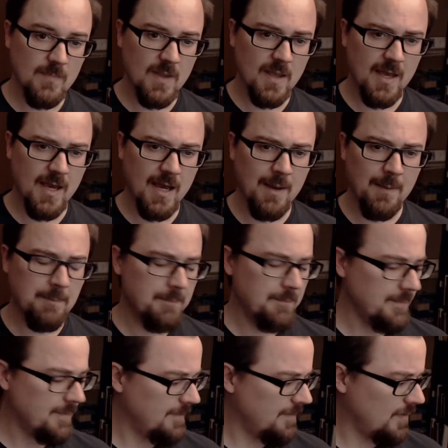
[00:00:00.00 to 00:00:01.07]

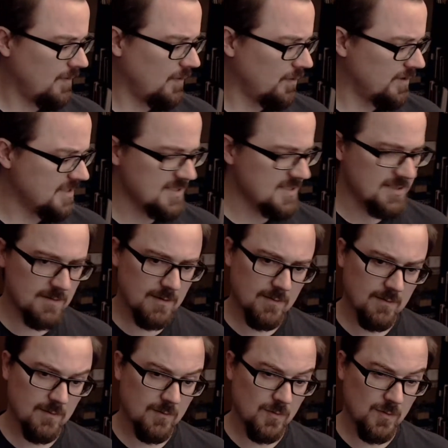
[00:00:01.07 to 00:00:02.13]
Or does
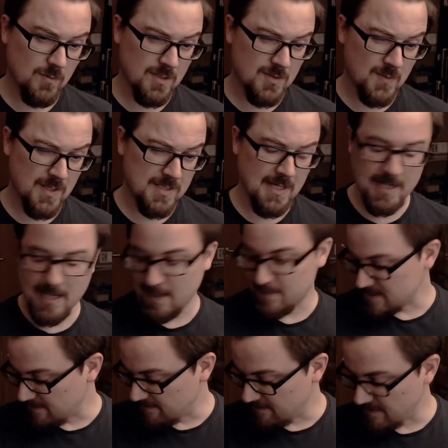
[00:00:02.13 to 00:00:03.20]
West End Games
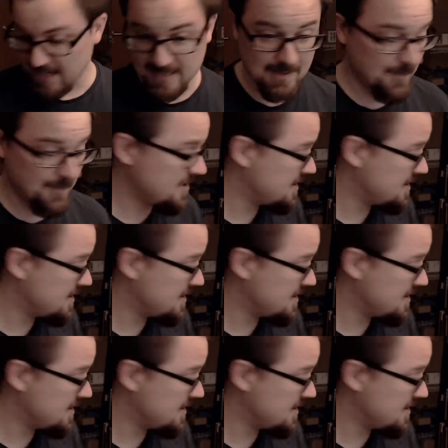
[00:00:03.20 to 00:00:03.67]
have 8? Let me just have